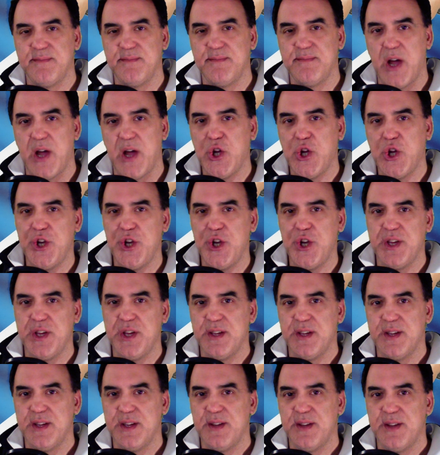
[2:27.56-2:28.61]
good
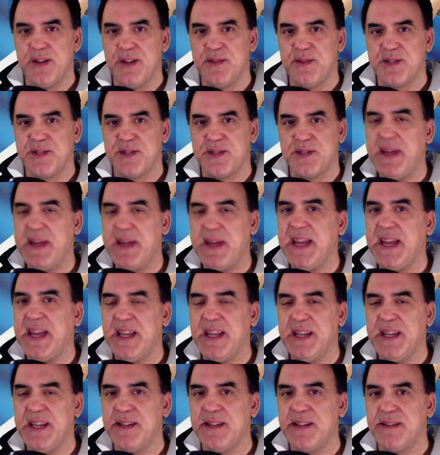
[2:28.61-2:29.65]

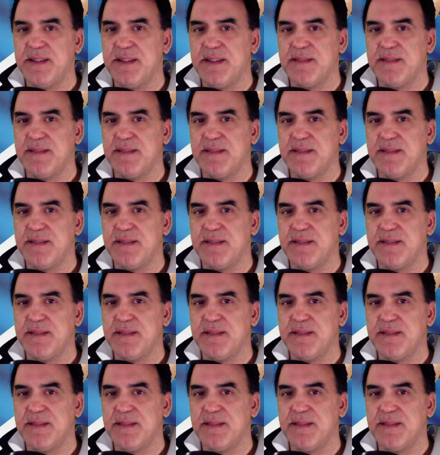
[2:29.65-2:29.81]
speaking,